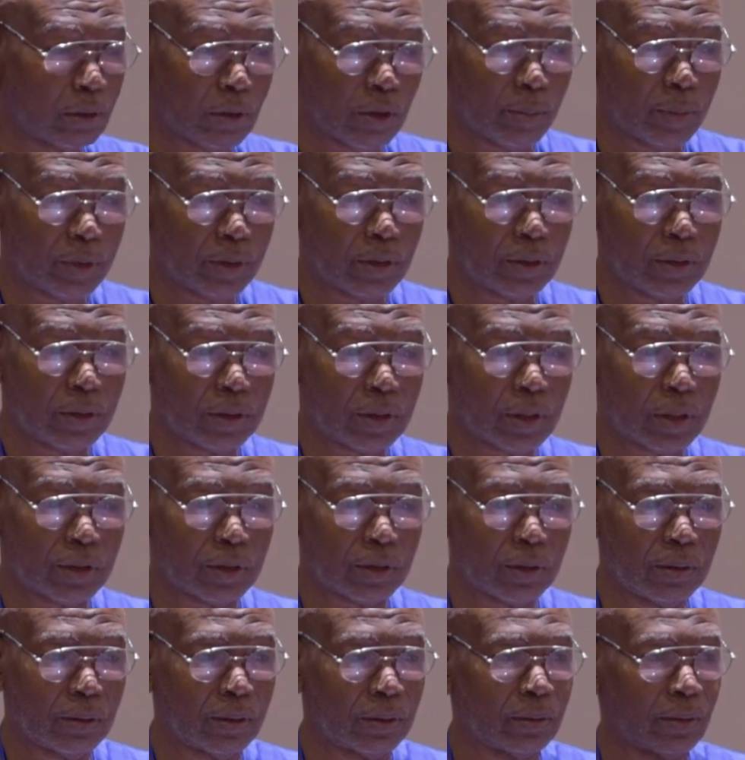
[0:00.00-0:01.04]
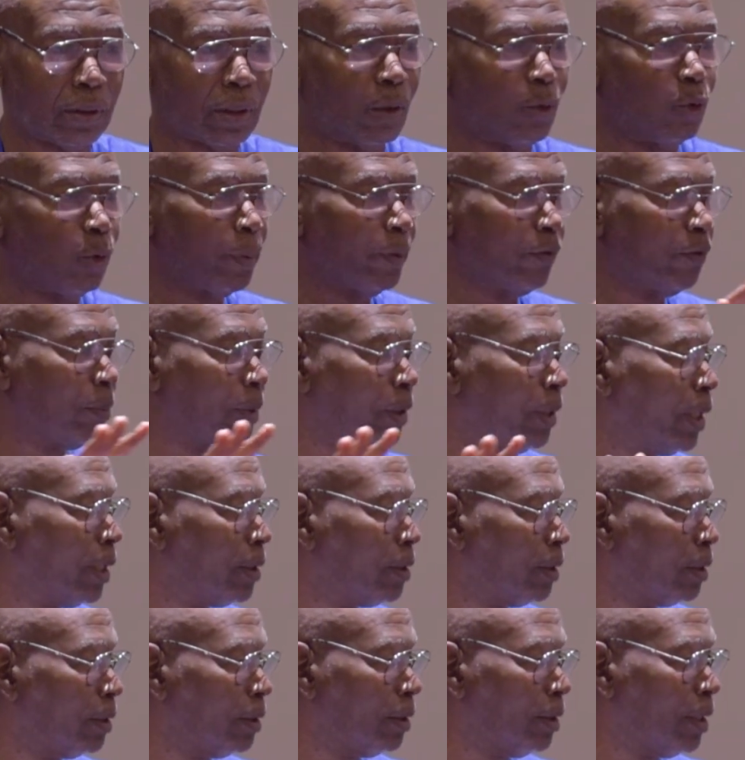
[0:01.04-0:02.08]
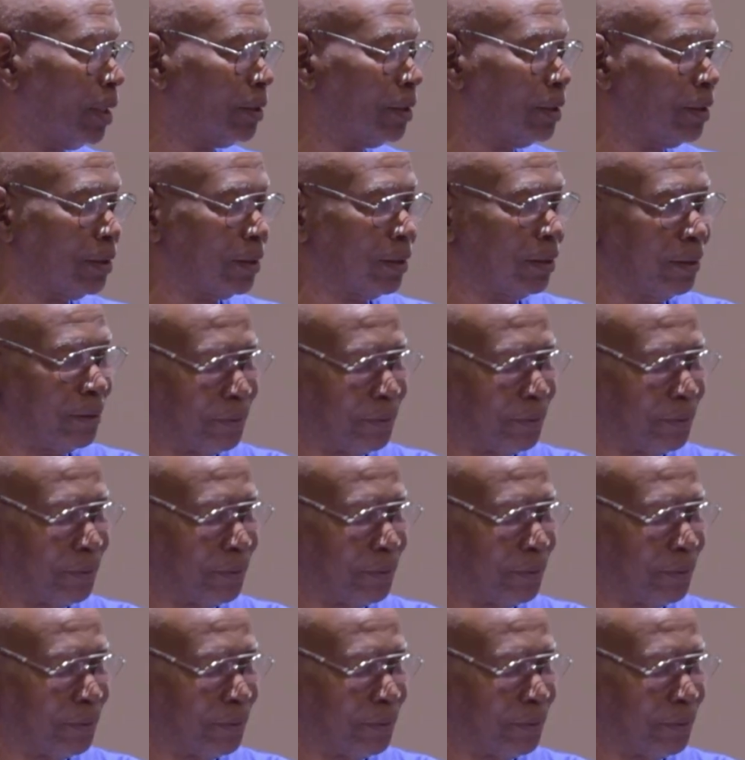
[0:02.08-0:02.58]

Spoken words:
come into this session. I hope everybody attended that session.